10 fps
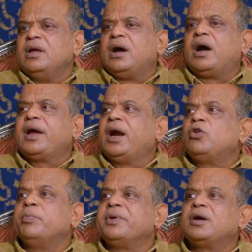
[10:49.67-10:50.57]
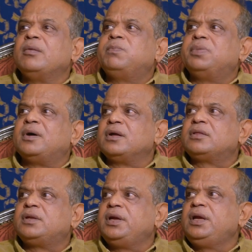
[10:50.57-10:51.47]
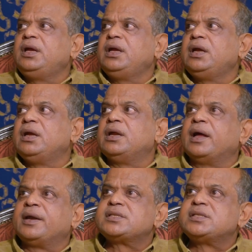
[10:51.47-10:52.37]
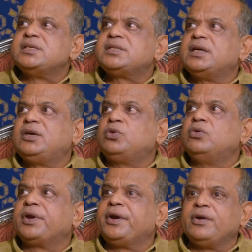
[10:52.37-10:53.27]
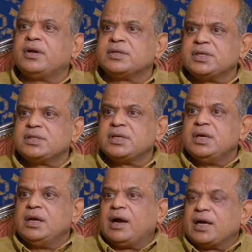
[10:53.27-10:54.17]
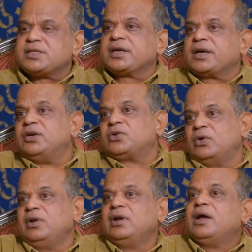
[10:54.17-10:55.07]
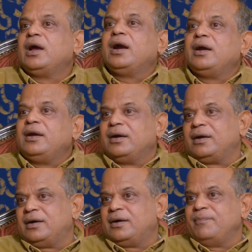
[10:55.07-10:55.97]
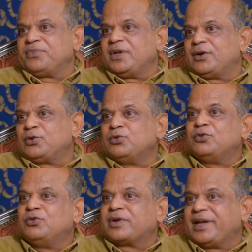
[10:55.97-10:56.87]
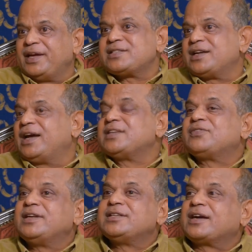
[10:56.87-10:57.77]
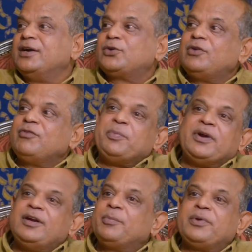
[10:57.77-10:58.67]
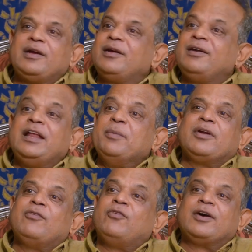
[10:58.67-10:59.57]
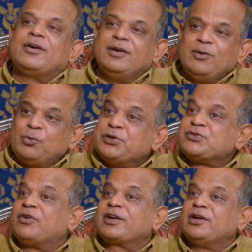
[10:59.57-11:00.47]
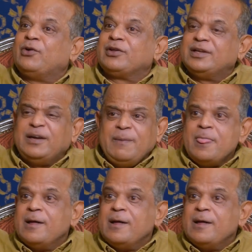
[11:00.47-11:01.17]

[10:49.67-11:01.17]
I had to pick up three anesthesia, two radiologists as a control, and to case as well as a control, we picked up a laborer worker who is working on the